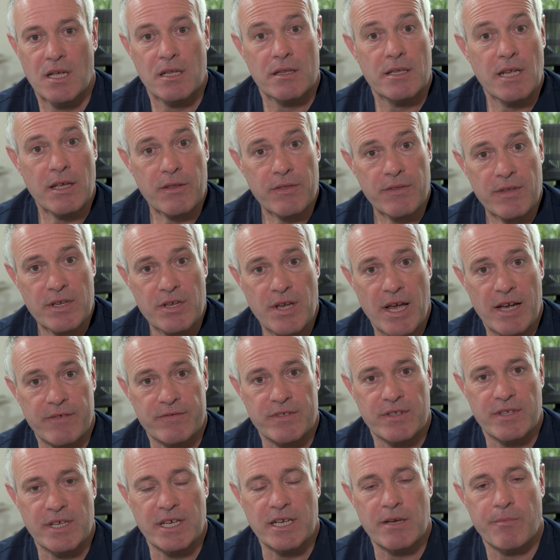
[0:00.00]
The other thing you have
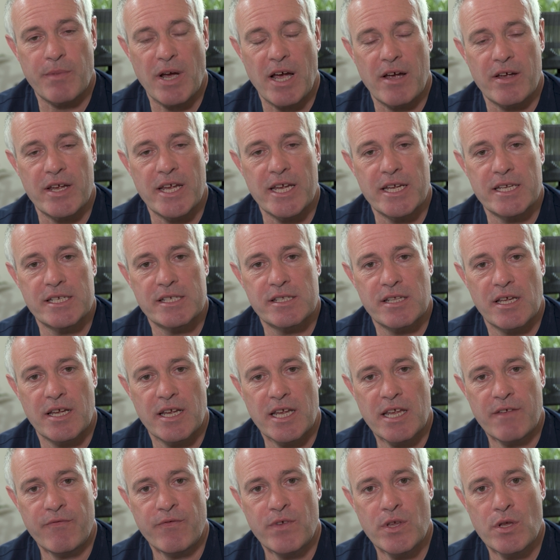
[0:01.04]
to think about is that
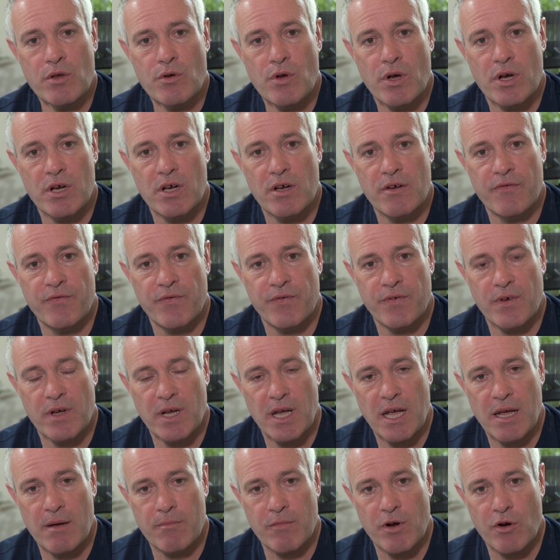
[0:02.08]
if you have
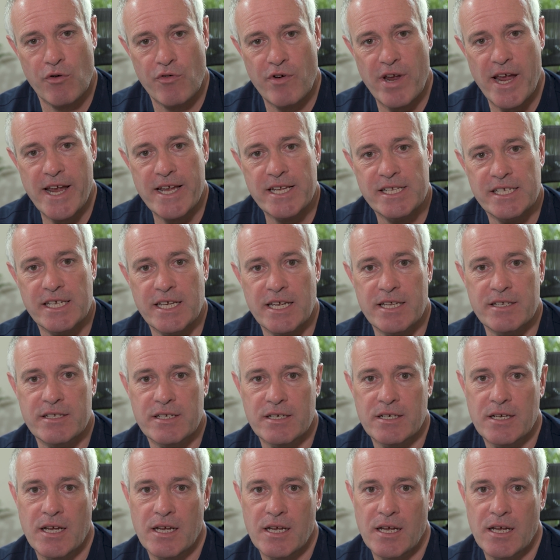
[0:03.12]
um, created